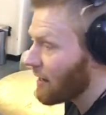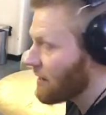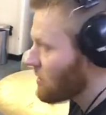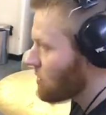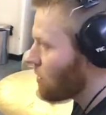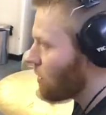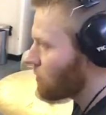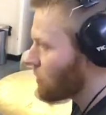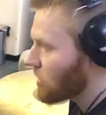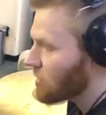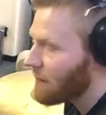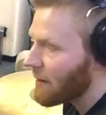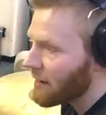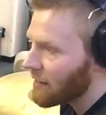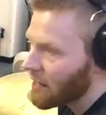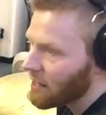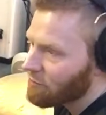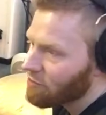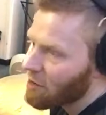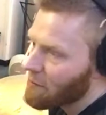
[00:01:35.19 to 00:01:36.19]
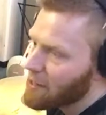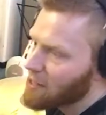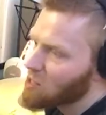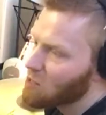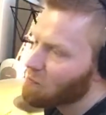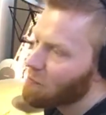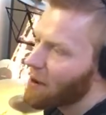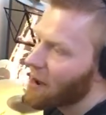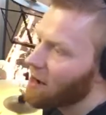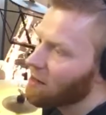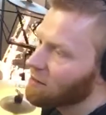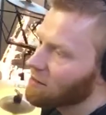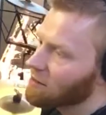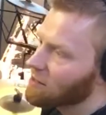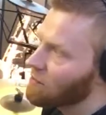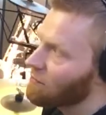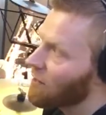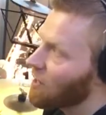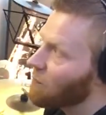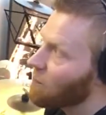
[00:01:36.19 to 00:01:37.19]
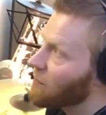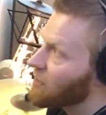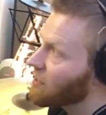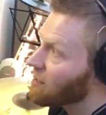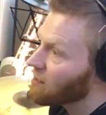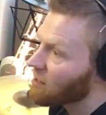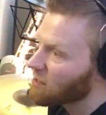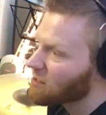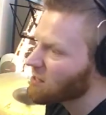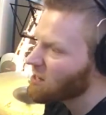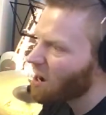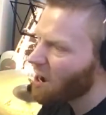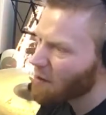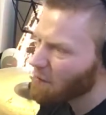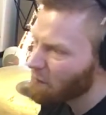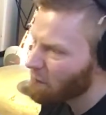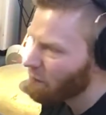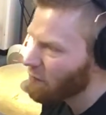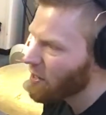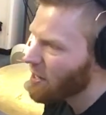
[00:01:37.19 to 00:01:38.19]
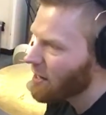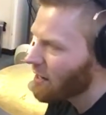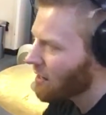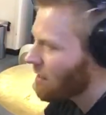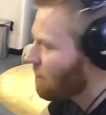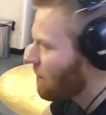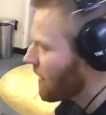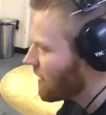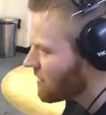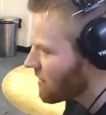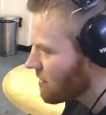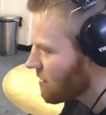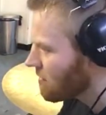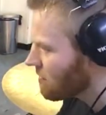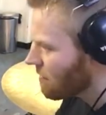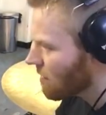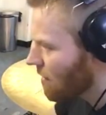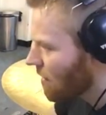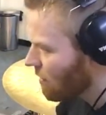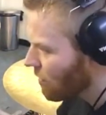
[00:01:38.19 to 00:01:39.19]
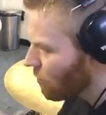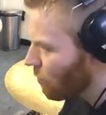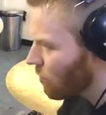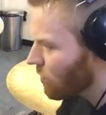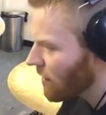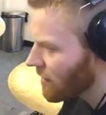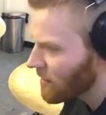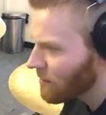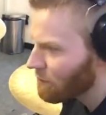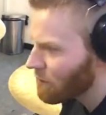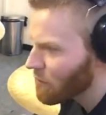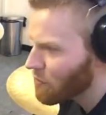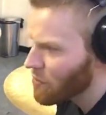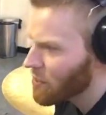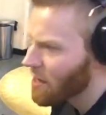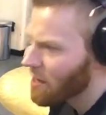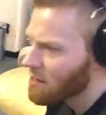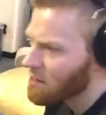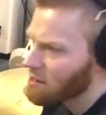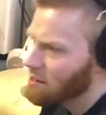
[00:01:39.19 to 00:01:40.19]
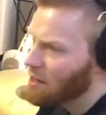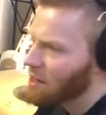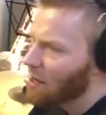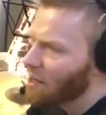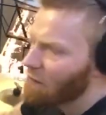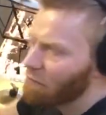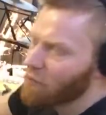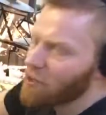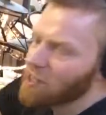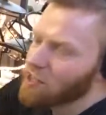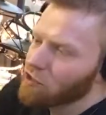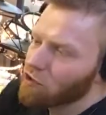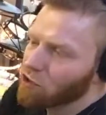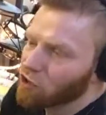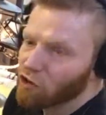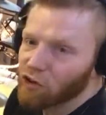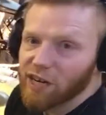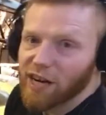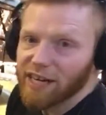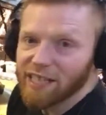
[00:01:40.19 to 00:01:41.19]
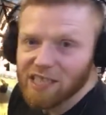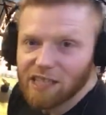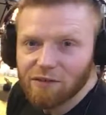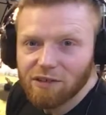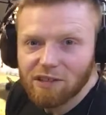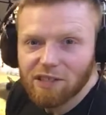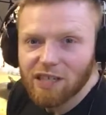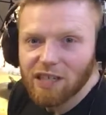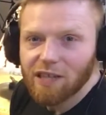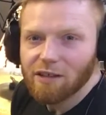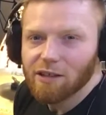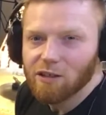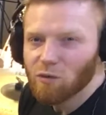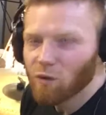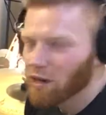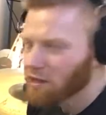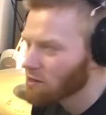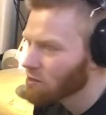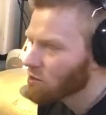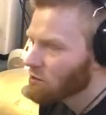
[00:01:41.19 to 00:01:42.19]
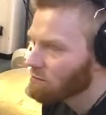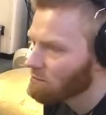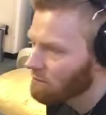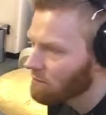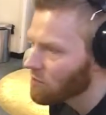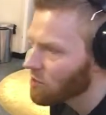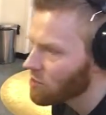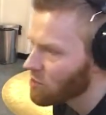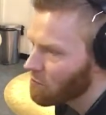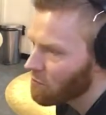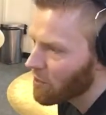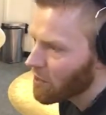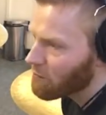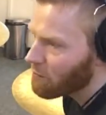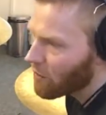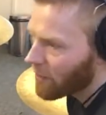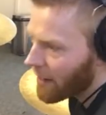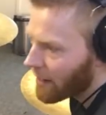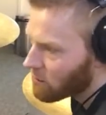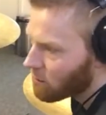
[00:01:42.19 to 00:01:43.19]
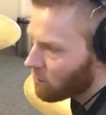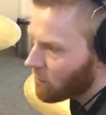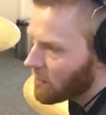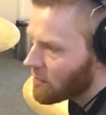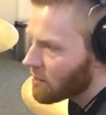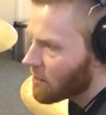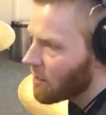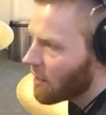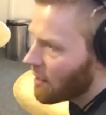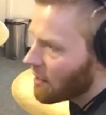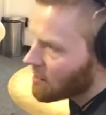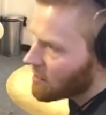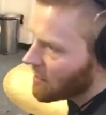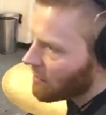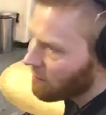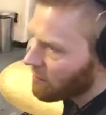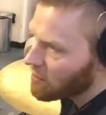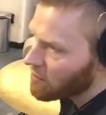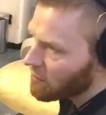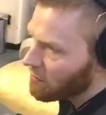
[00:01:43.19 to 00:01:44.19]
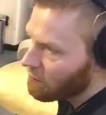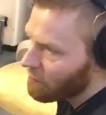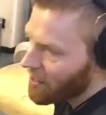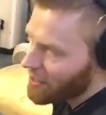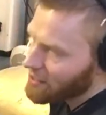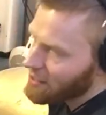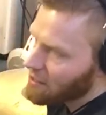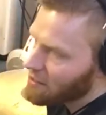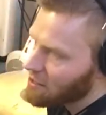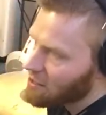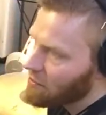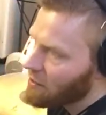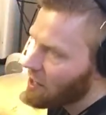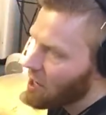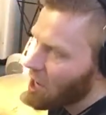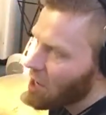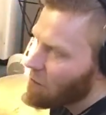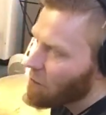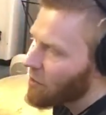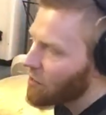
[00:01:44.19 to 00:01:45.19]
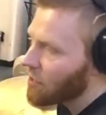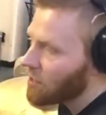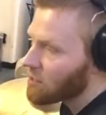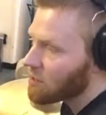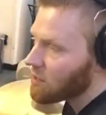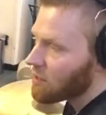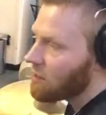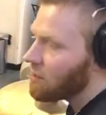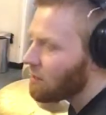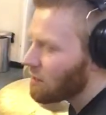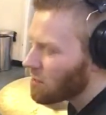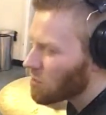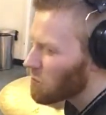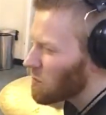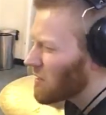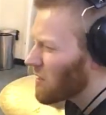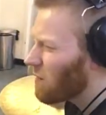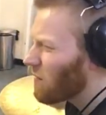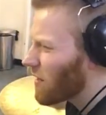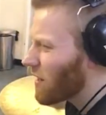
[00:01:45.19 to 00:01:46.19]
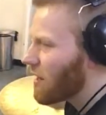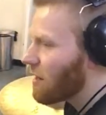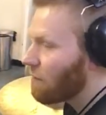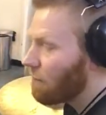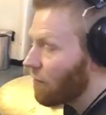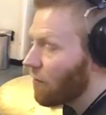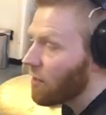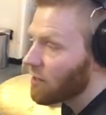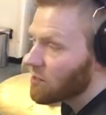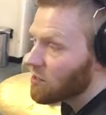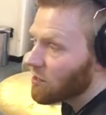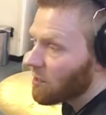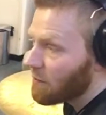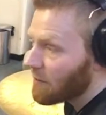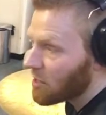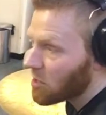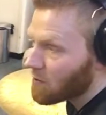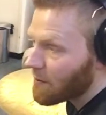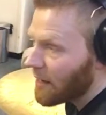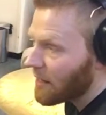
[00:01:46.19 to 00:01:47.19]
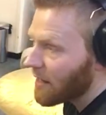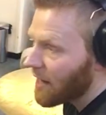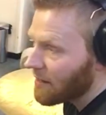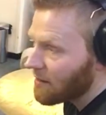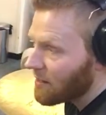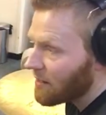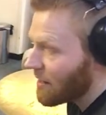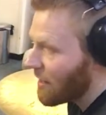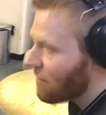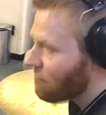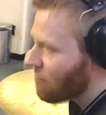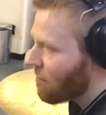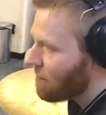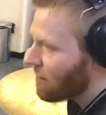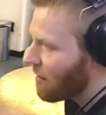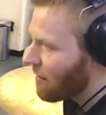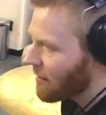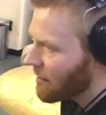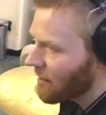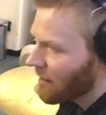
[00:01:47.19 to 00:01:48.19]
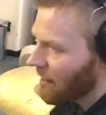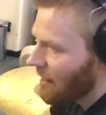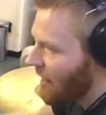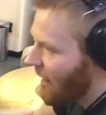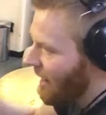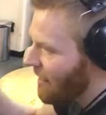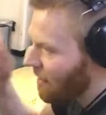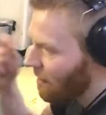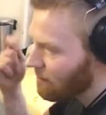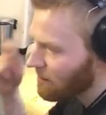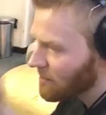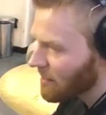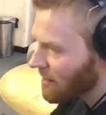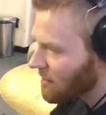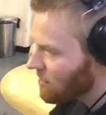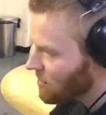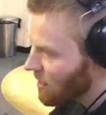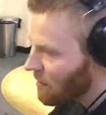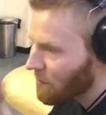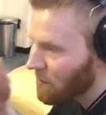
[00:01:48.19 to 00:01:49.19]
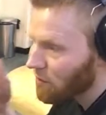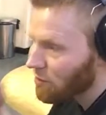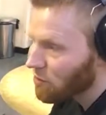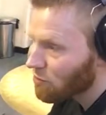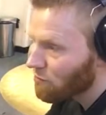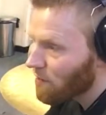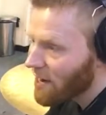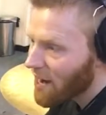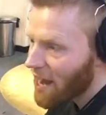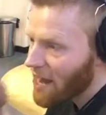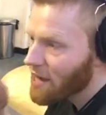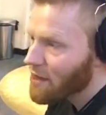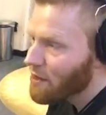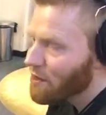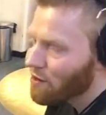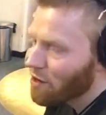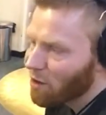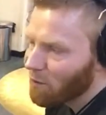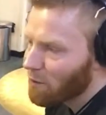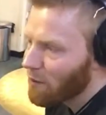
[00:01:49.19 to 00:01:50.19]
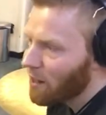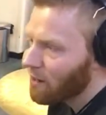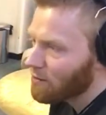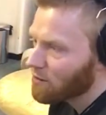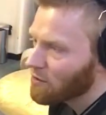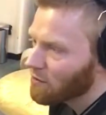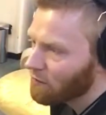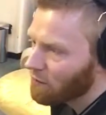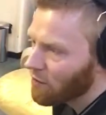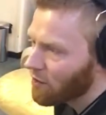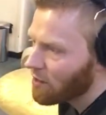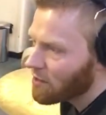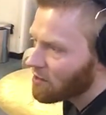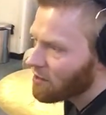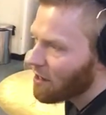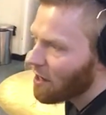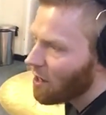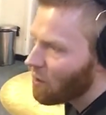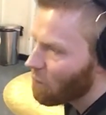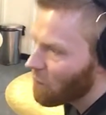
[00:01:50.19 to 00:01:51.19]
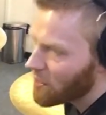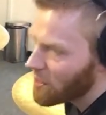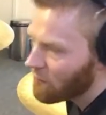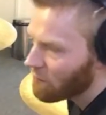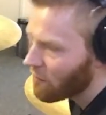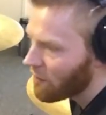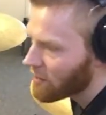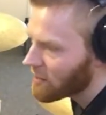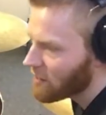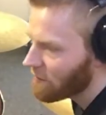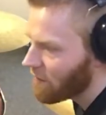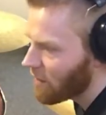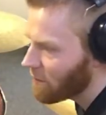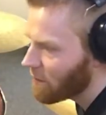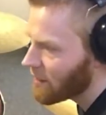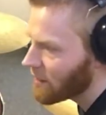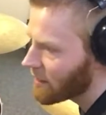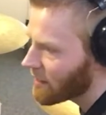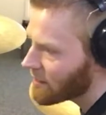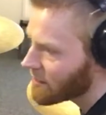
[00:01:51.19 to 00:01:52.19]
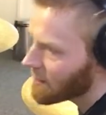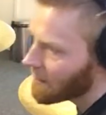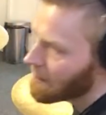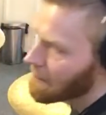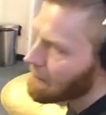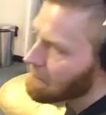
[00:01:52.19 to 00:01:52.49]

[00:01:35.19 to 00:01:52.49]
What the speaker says: It's not just about kick drum, it's about developing a time feel and ability to coordinate different things and feeding your creativity. That's why it's such a brilliant book. It has all these lovely sort of facets to it. But this specifically at first is going to be just about getting this kick drum going, and I would say stick with a straight 8th note pulse at first when you're first developing this.